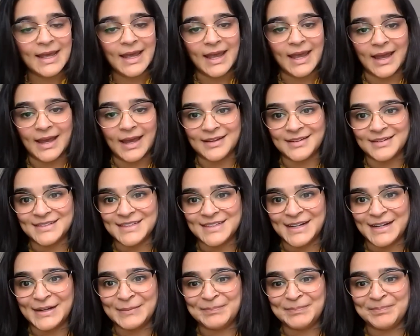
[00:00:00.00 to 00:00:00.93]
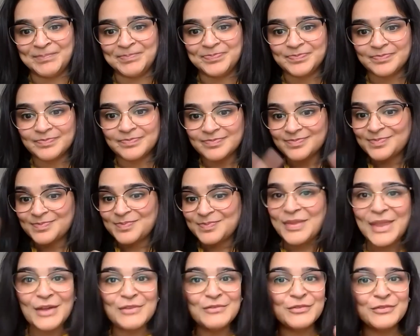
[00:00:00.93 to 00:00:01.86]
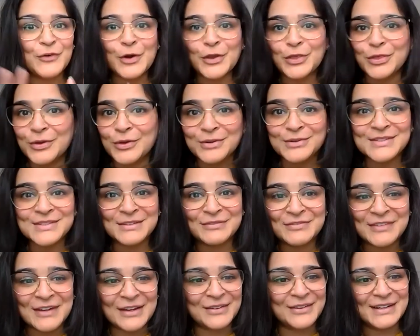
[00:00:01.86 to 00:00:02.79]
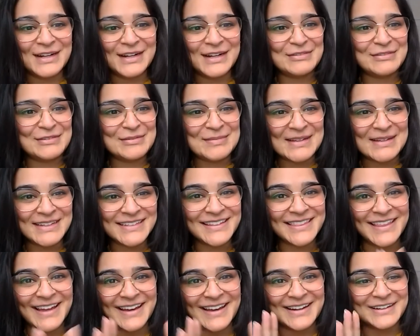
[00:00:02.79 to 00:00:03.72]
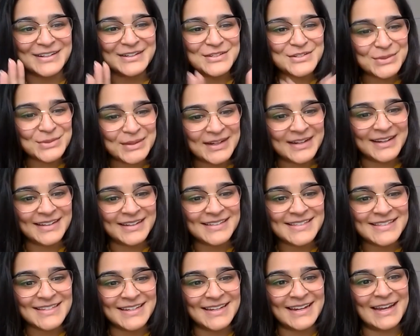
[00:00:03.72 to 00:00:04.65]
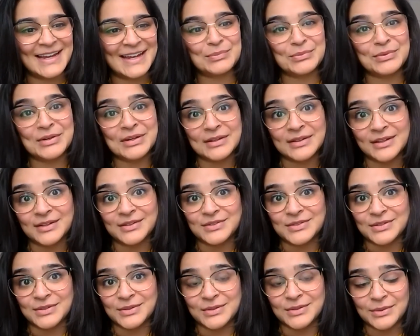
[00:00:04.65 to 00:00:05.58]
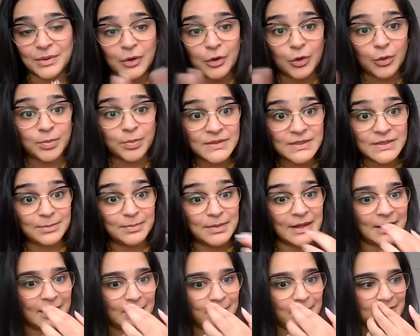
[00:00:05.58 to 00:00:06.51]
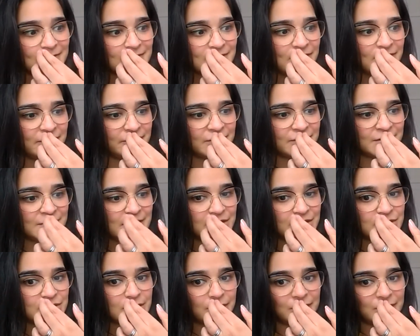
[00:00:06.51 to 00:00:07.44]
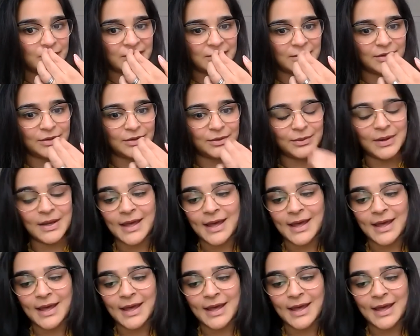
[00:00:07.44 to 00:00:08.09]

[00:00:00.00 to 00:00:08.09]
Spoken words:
And for those in federal government that are joining us today, really do hope to pick up this conversation with you.